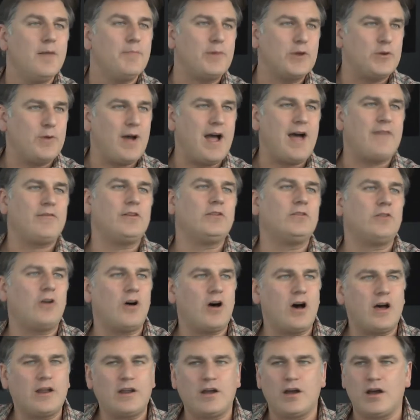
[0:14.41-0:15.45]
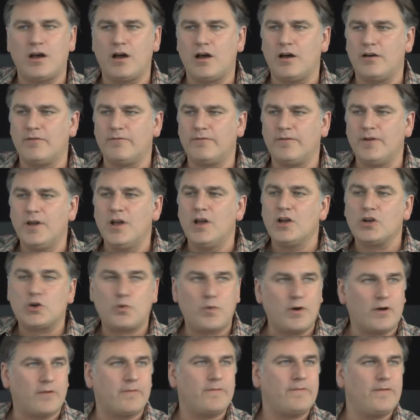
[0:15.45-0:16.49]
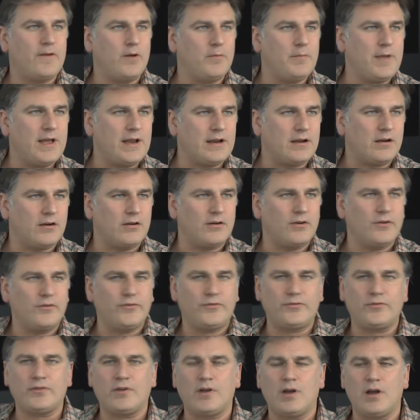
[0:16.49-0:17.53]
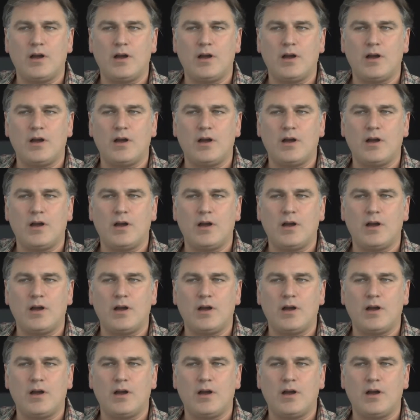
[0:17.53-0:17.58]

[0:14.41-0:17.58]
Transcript: but you have a lot of queer filmmakers,